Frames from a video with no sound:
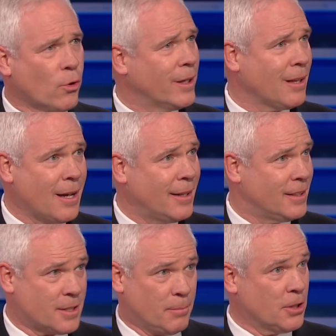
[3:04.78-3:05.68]
storyline
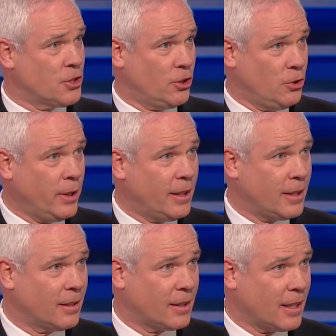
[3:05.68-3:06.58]
is a bunch of hooey.
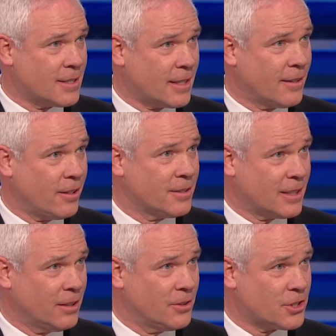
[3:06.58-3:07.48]
Can I say that on
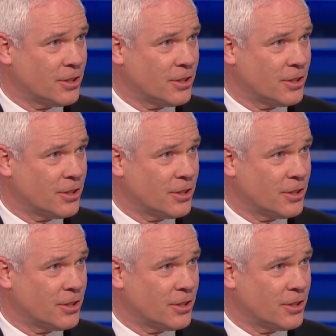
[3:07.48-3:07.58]
television?